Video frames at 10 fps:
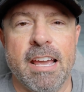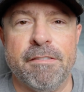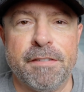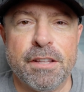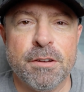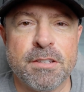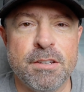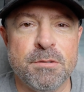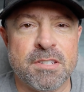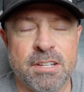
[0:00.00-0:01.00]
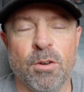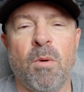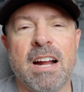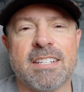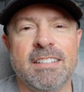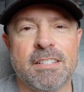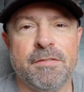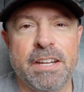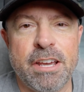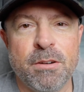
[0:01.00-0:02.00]
And for those of you still watching this
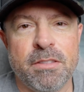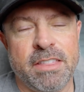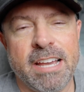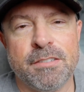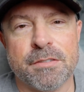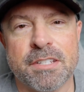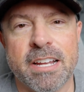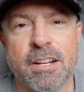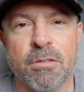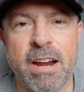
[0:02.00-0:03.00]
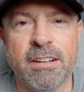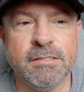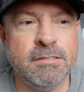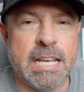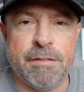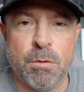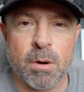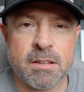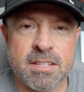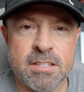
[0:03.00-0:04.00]
video, thanks for sticking around. If you
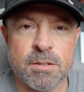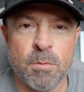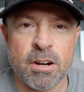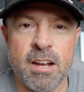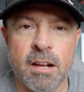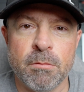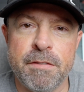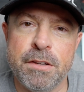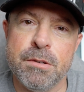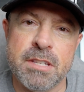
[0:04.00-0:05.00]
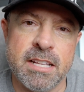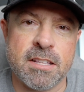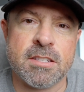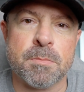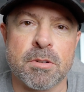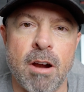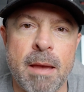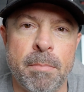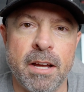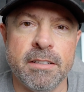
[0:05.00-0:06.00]
want to see some more gun reviews, hit the
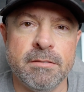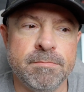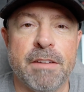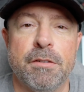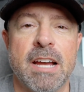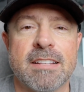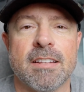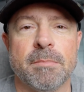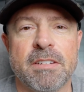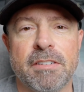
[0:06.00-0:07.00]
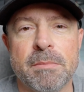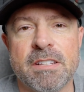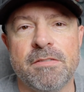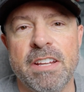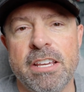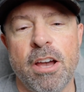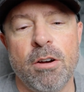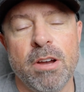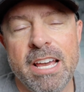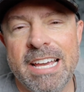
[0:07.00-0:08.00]
subscribe button. If you got something from this
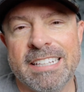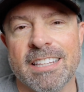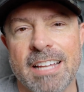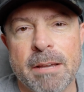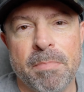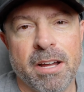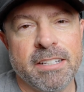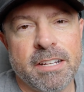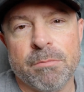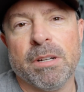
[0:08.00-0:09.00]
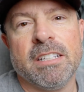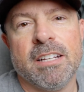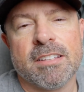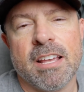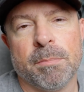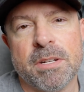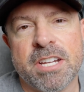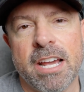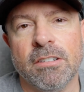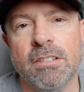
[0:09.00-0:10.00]
video, hit the like button. It really does help the
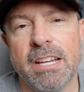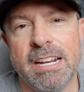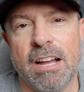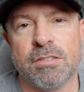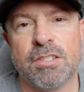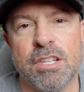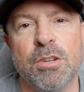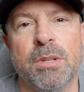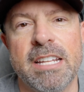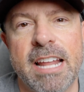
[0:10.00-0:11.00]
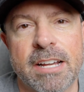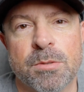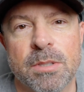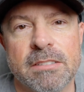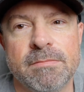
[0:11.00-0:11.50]
channel, and I'll see you in the next one.